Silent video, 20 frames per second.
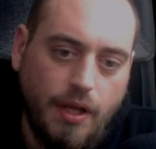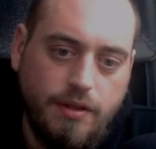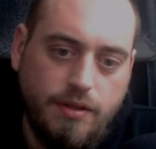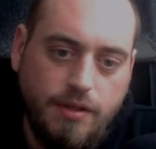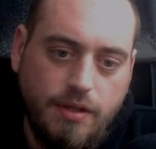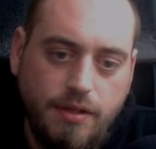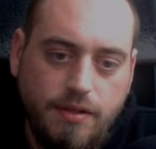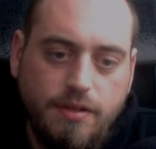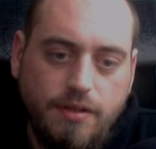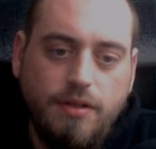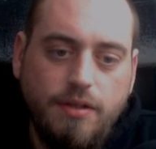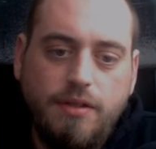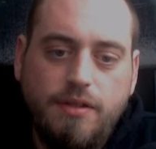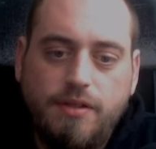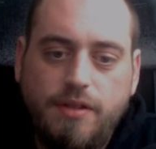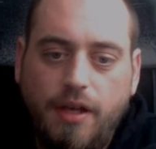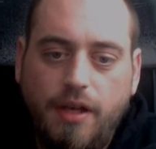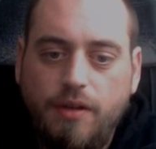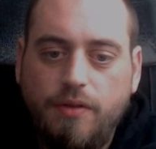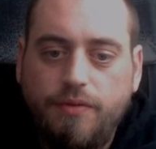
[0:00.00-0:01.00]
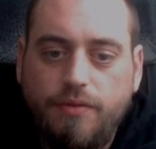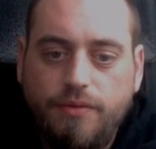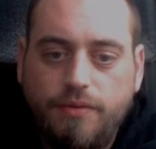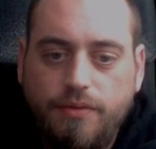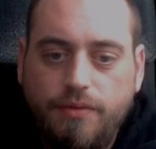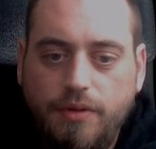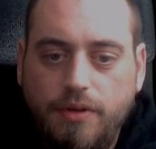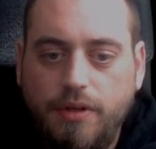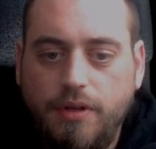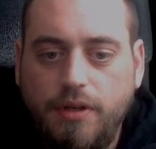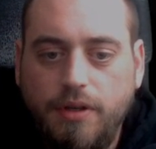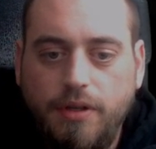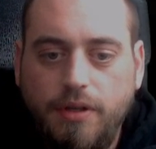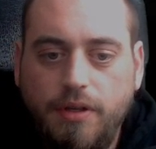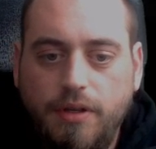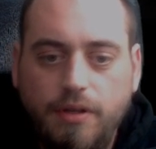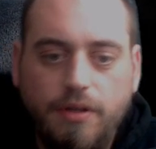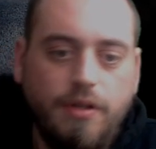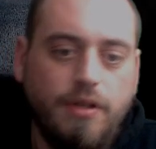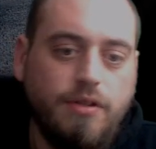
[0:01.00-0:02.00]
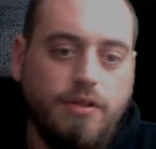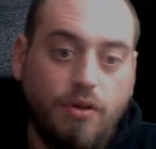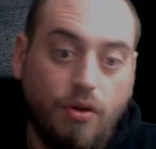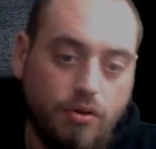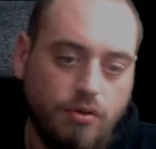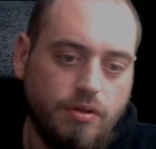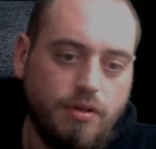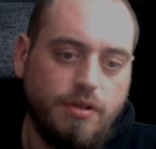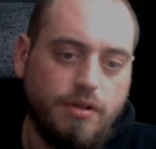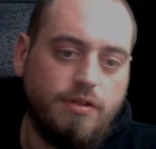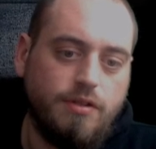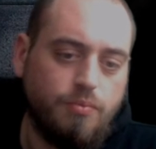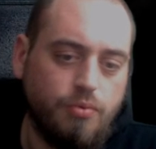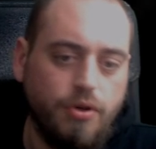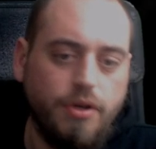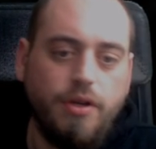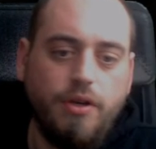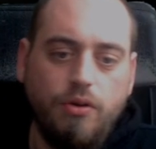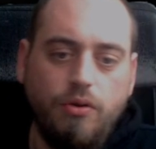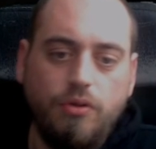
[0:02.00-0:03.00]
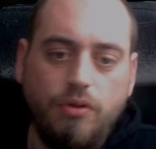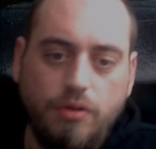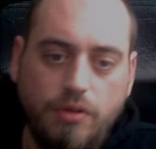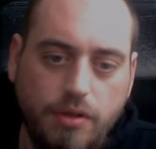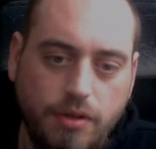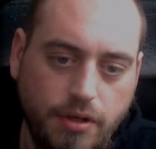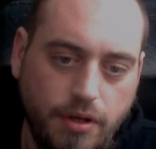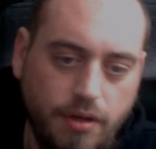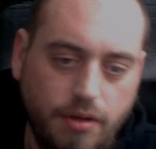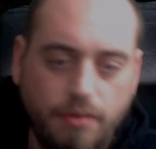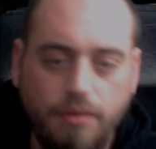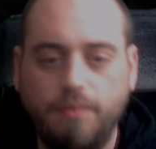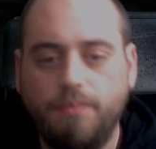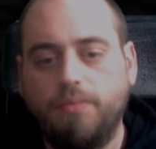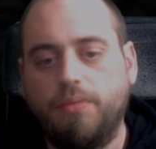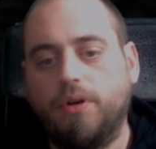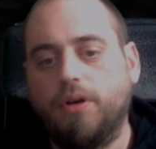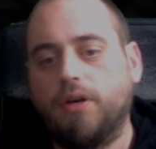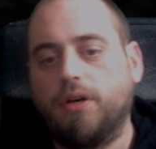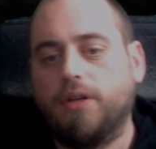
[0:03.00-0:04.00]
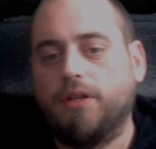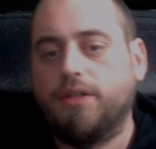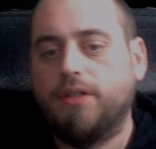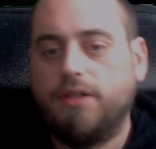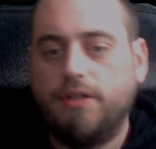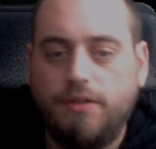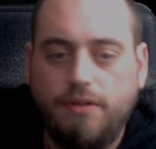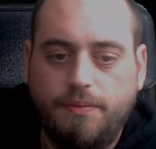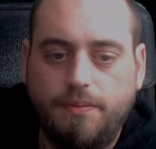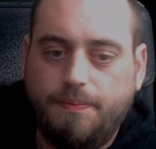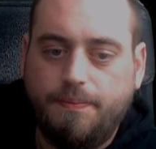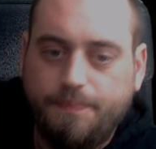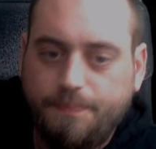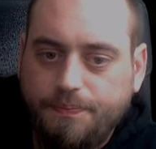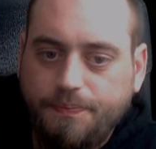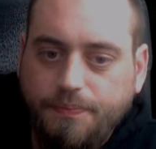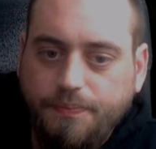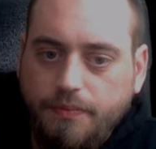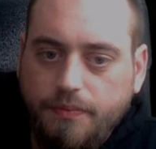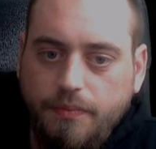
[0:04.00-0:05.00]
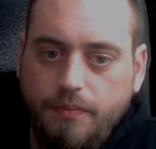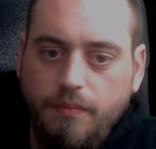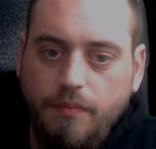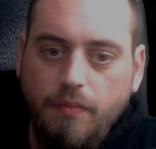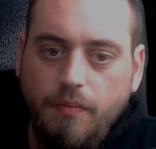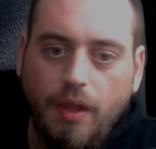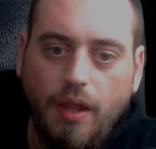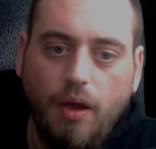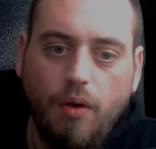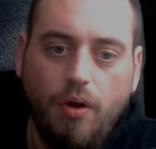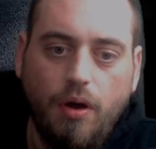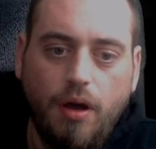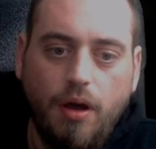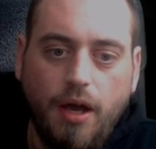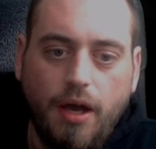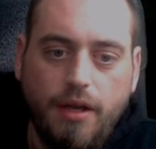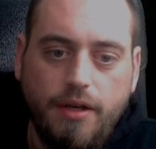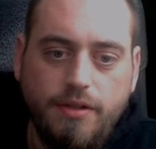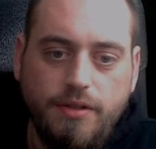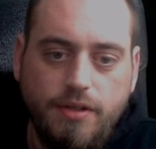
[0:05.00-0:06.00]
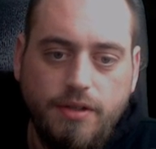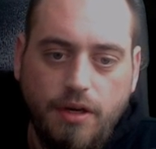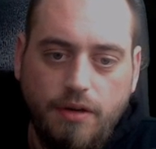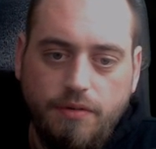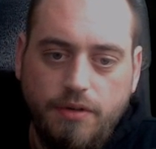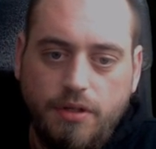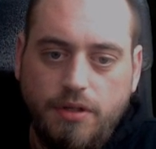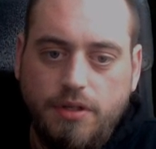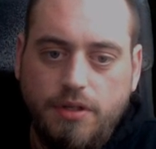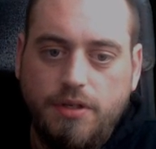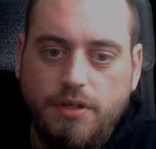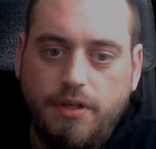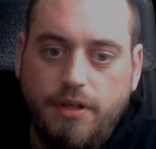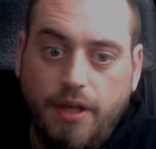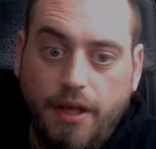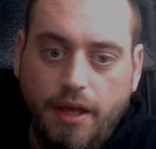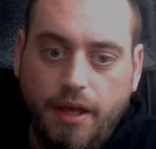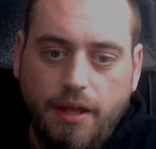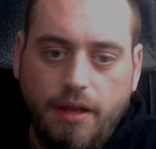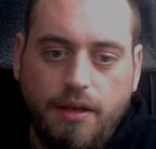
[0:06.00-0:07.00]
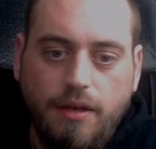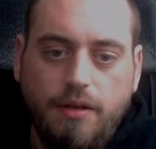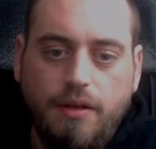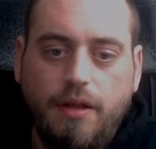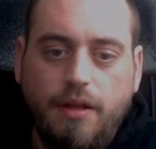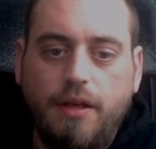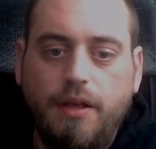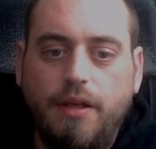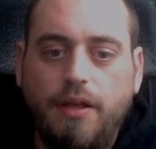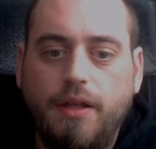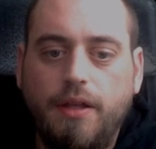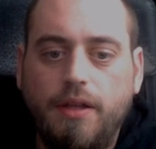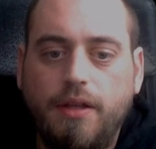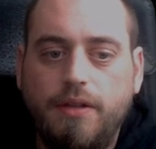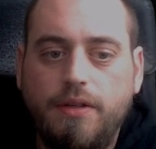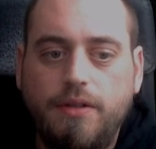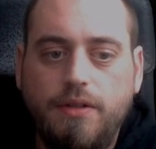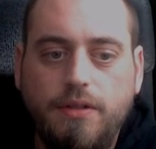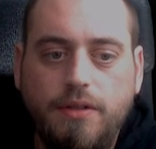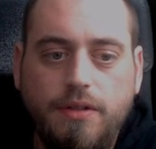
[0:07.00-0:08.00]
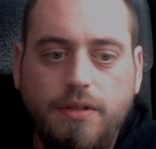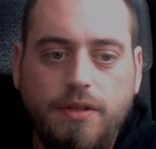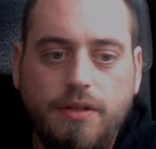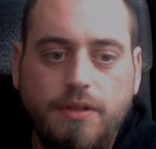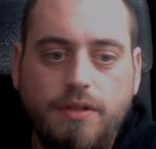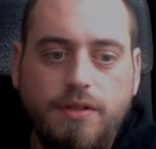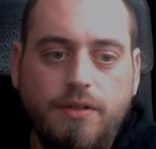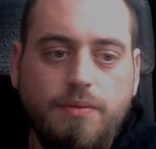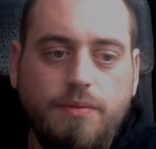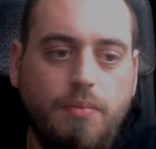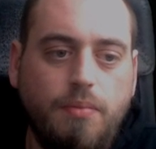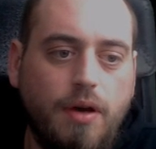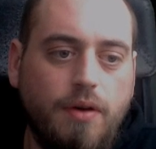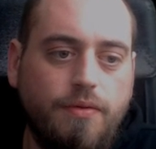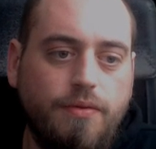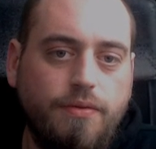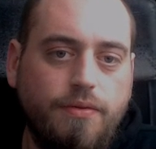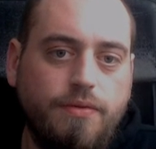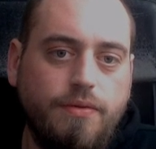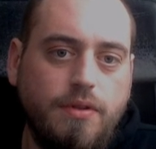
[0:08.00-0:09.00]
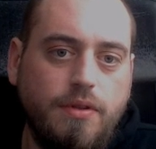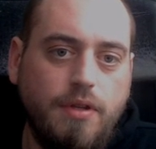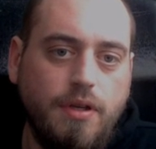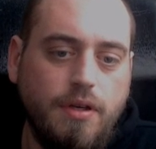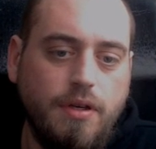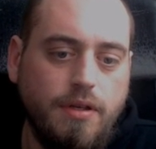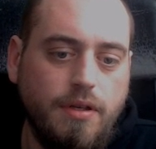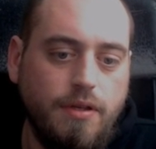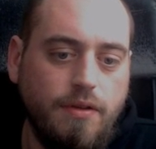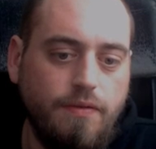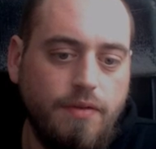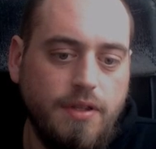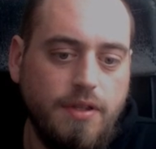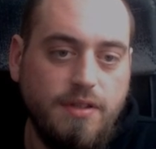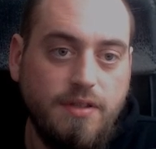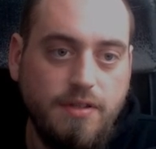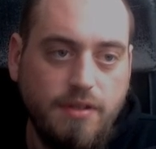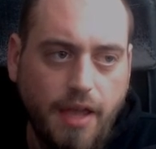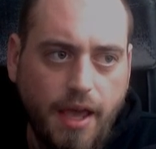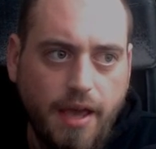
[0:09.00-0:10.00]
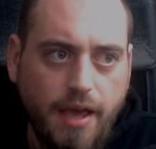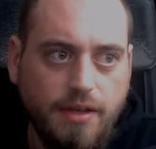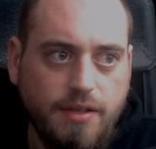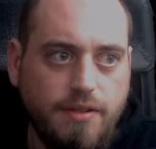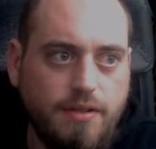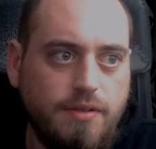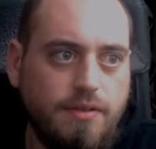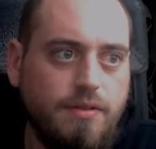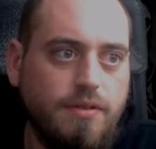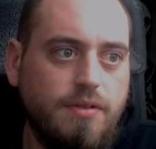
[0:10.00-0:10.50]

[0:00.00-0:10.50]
This in itself is pretty good, but I discovered then that this buff even stacks.